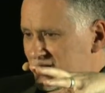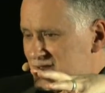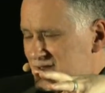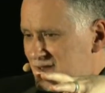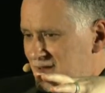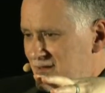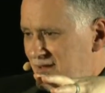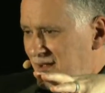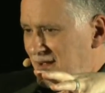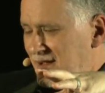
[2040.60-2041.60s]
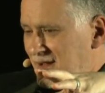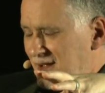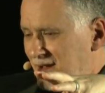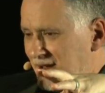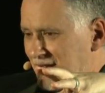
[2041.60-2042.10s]
world,
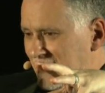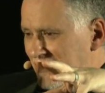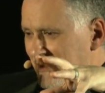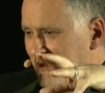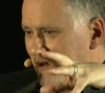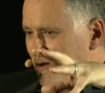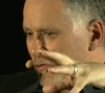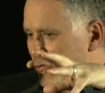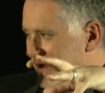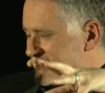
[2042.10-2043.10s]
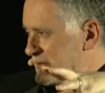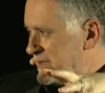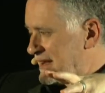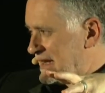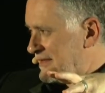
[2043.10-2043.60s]
you include in your
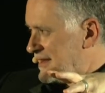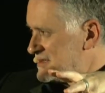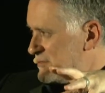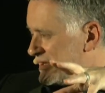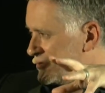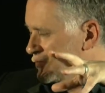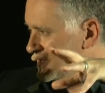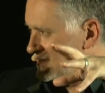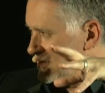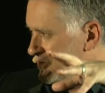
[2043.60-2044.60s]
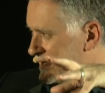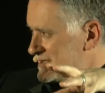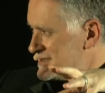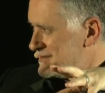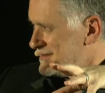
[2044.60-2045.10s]
work also some
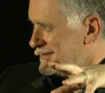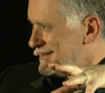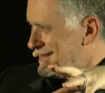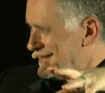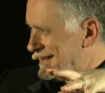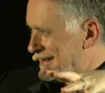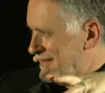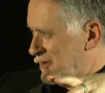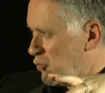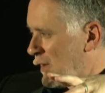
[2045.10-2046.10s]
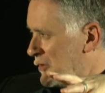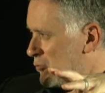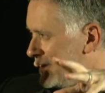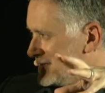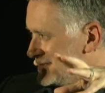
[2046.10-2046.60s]
quotes
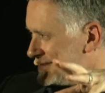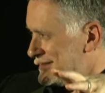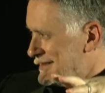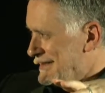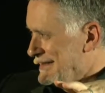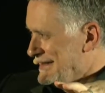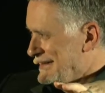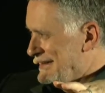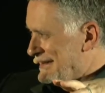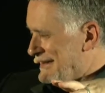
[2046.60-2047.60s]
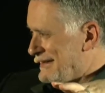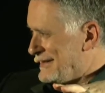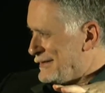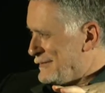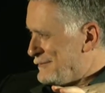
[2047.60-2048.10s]
from the Wild
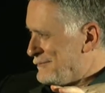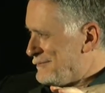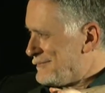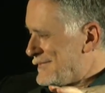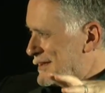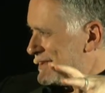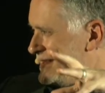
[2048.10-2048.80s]
West culture,